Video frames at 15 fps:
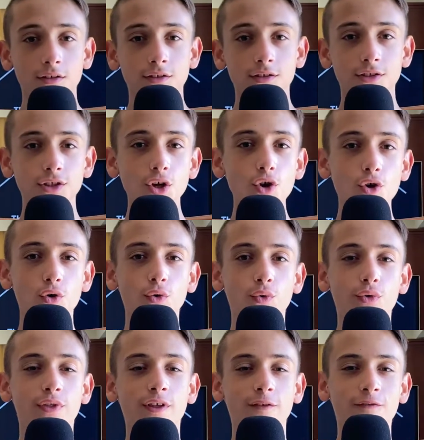
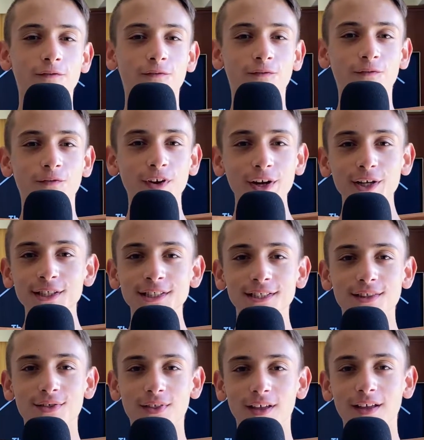So the first
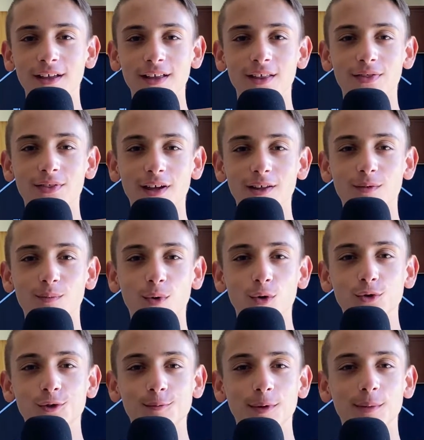thing that
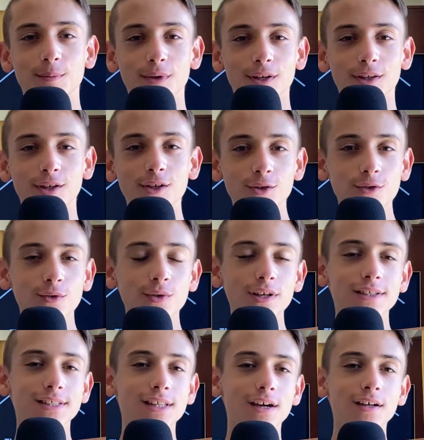most people do
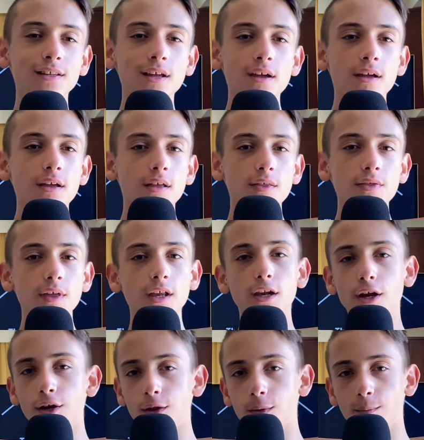is that they
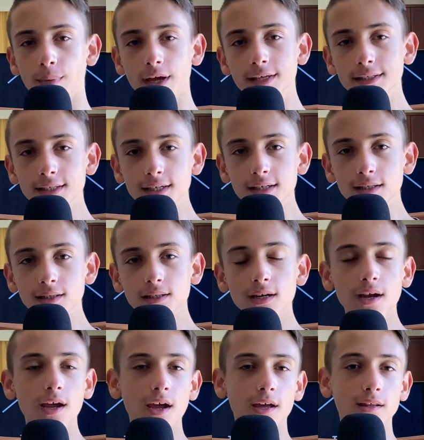learn the basics
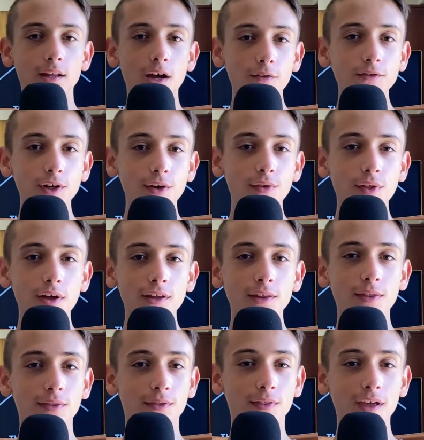and after that
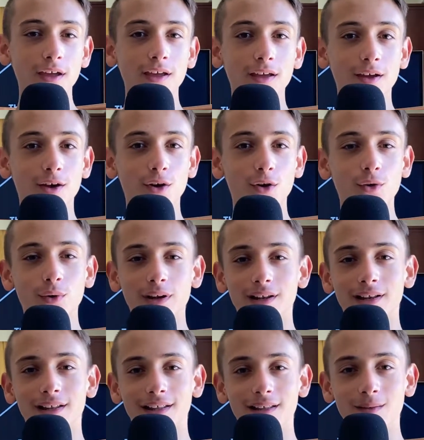they go
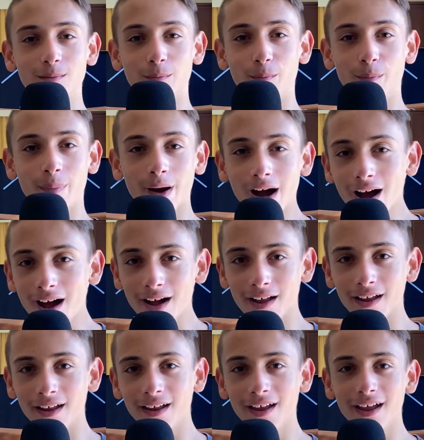and
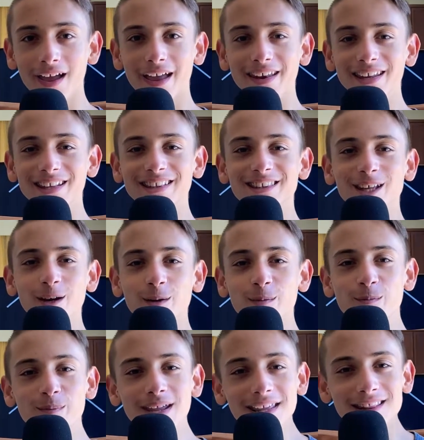buy an
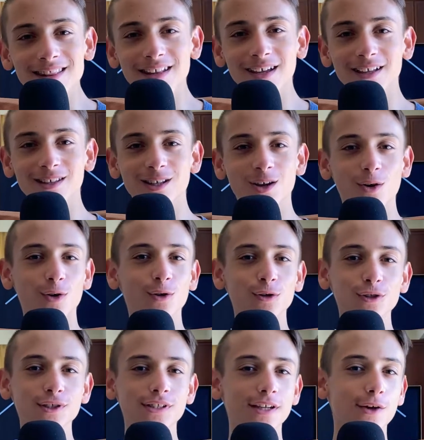intermediate
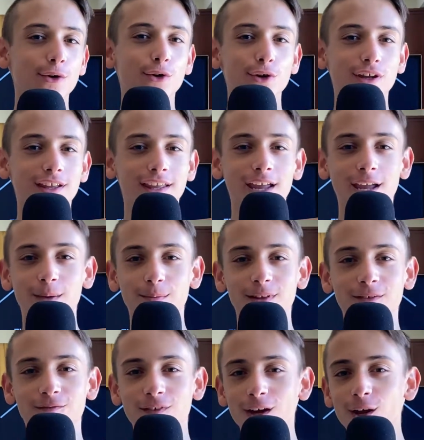course on game
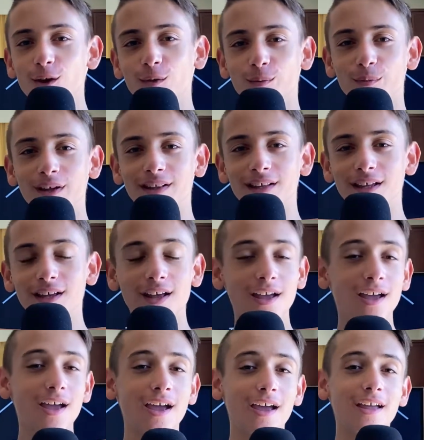development.
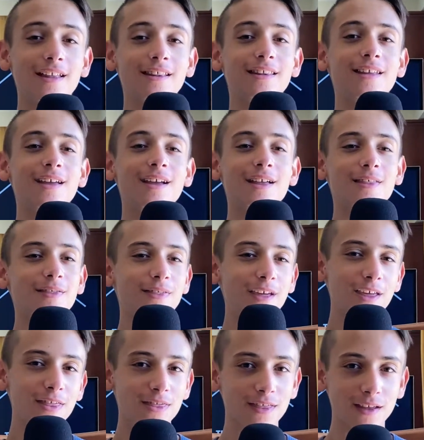And
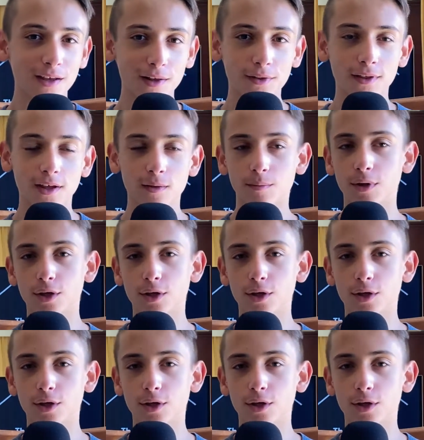they think that